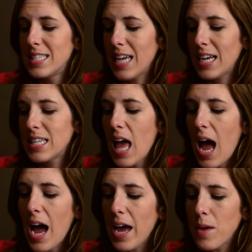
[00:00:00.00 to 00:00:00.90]
scent.
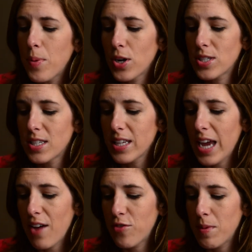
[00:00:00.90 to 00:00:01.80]
I personally
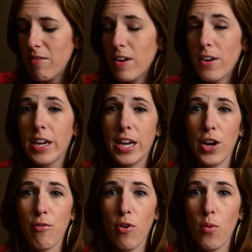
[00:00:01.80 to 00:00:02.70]
have to be very
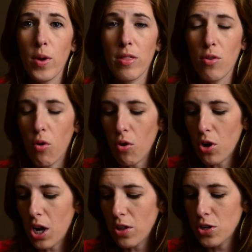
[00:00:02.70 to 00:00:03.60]
careful with coral
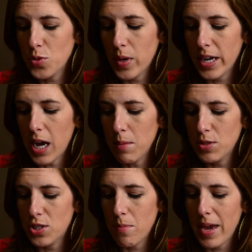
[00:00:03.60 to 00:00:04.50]
colors when it
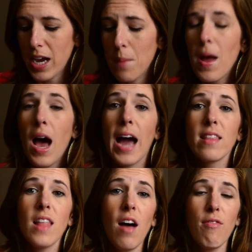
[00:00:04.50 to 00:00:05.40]
comes to makeup. I
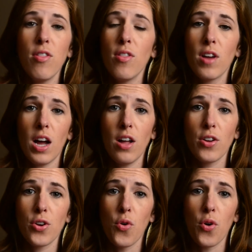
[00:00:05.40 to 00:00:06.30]
love the
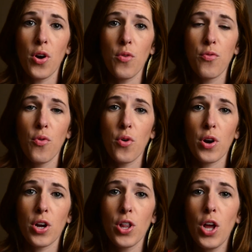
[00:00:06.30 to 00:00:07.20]
color coral
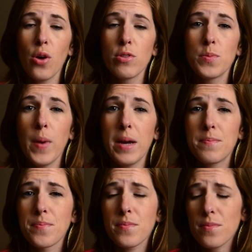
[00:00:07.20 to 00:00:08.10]
for clothes, but
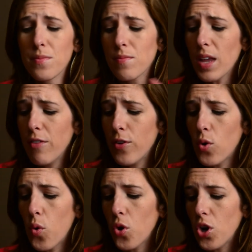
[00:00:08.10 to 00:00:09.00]
if a
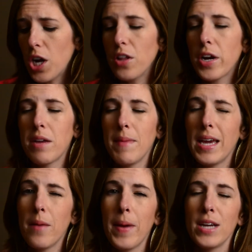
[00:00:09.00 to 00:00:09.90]
coral color in
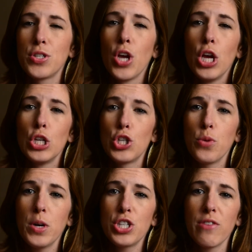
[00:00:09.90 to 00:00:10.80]
makeup has too
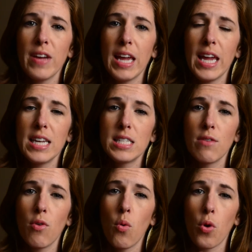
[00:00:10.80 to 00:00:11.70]
much of a hint of
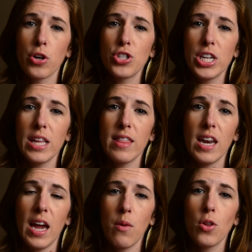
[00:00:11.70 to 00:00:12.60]
orange in it, then
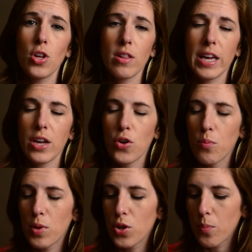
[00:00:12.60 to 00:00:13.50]
I will look like an
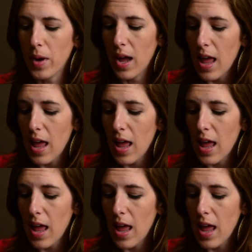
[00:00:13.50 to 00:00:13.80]
Oompa Loompa.